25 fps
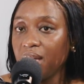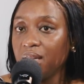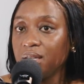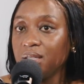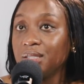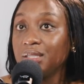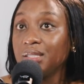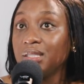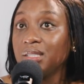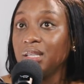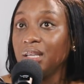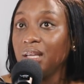
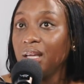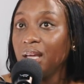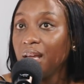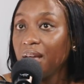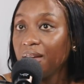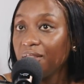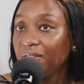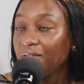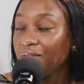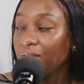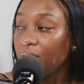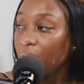and
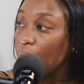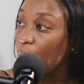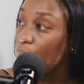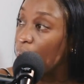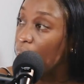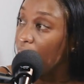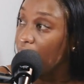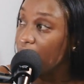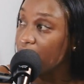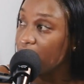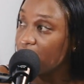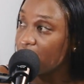seeing
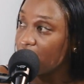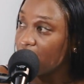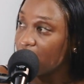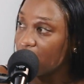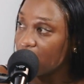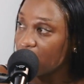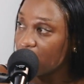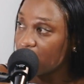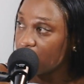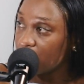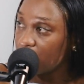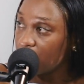fellow
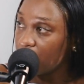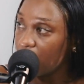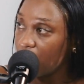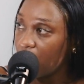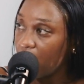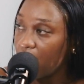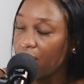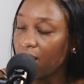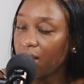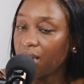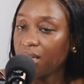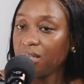listers
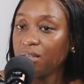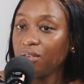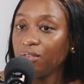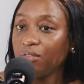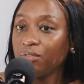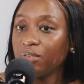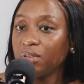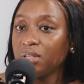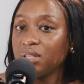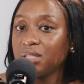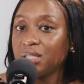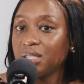and the
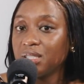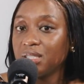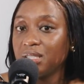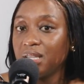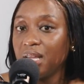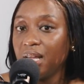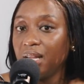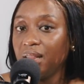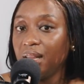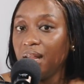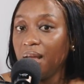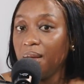differences
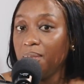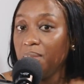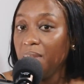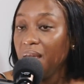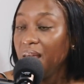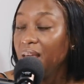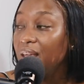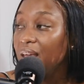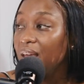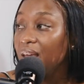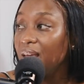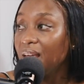that they're
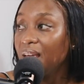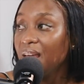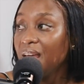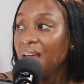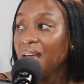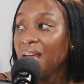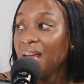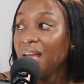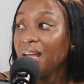making